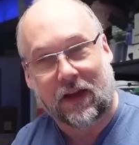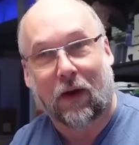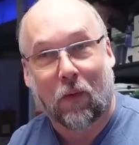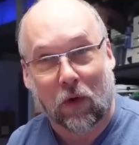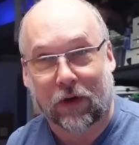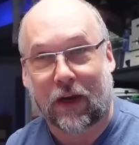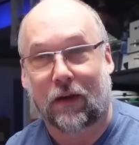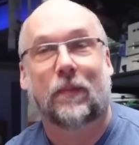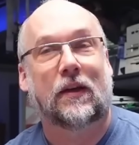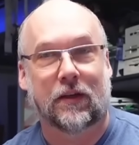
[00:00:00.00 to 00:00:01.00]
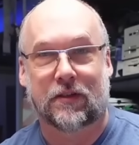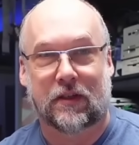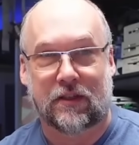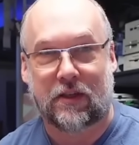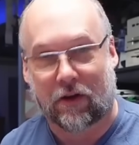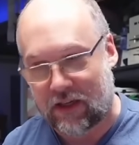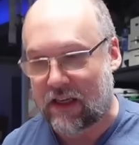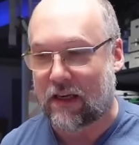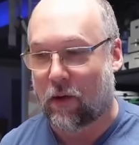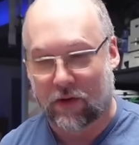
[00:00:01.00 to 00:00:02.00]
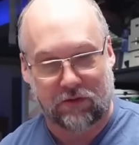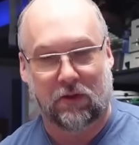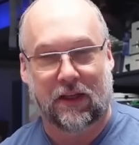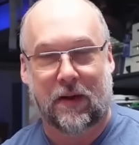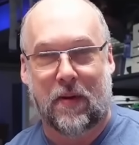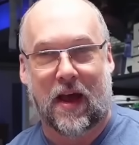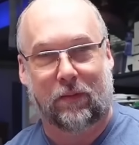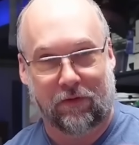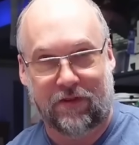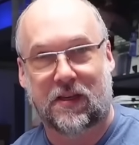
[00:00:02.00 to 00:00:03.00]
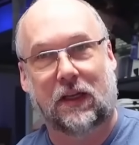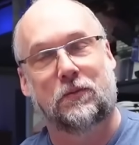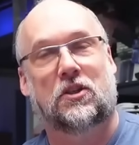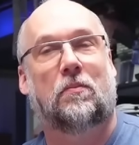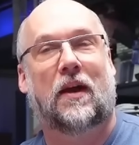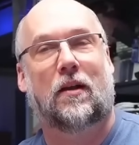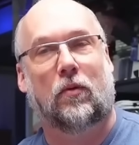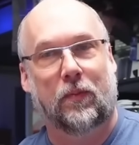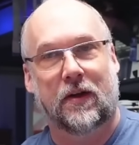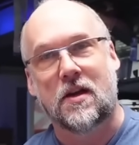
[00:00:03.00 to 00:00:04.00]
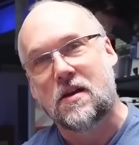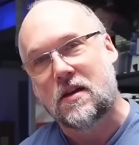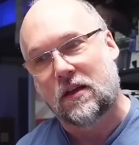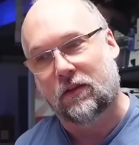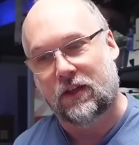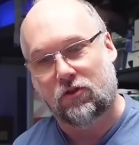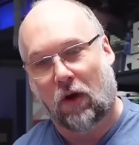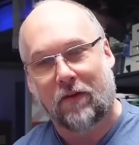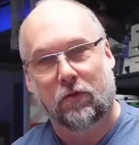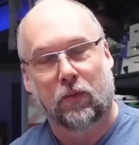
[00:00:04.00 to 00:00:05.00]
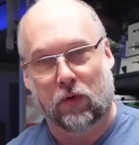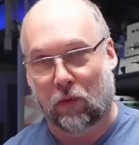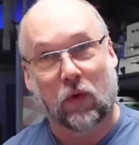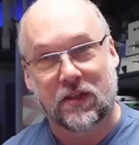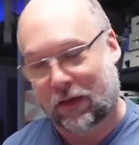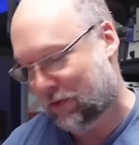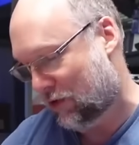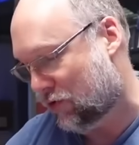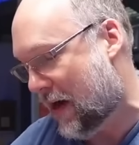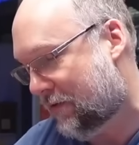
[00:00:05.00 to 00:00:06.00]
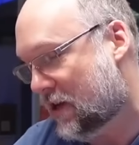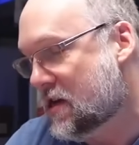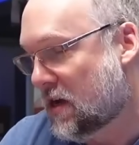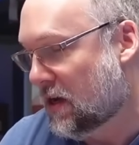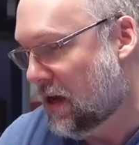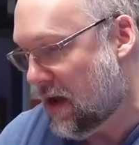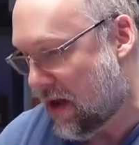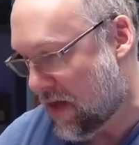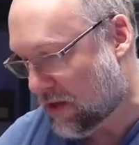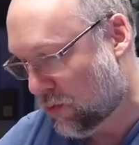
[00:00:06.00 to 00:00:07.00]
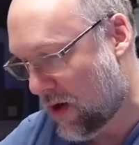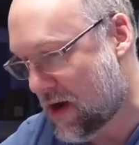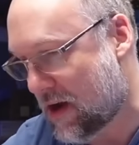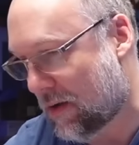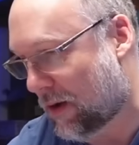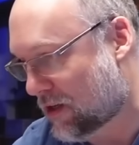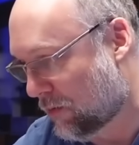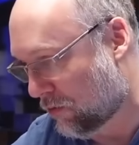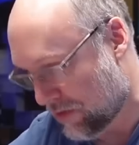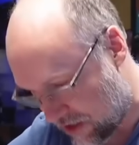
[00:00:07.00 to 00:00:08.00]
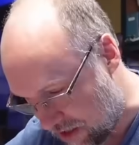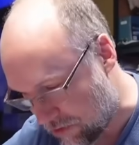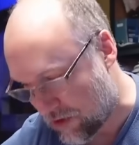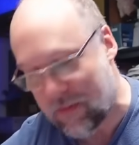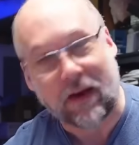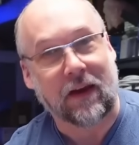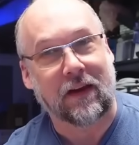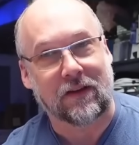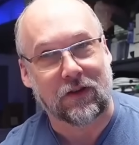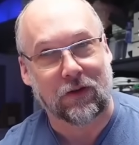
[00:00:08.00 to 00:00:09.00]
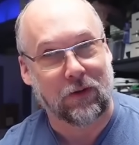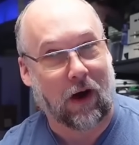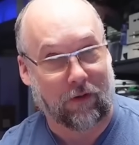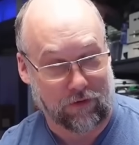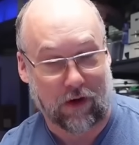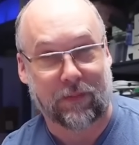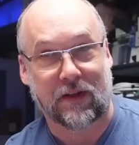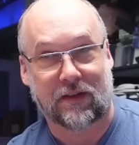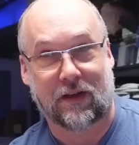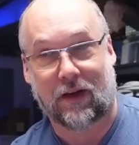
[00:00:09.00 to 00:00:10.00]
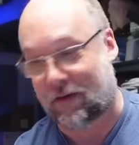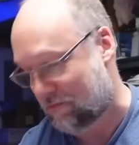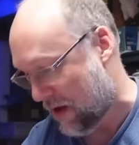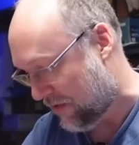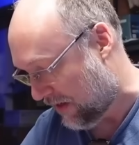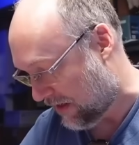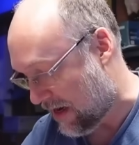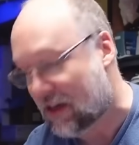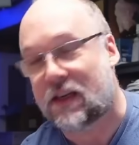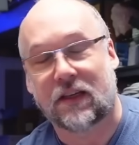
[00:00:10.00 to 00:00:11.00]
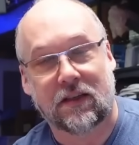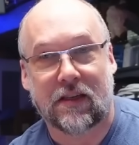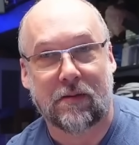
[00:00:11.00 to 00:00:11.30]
that working because the CRT wasn't really compatible. Physically it was compatible, but the driver board wasn't able to drive it. And that's when Massimo reached out to me to offer up this, I think an AT&T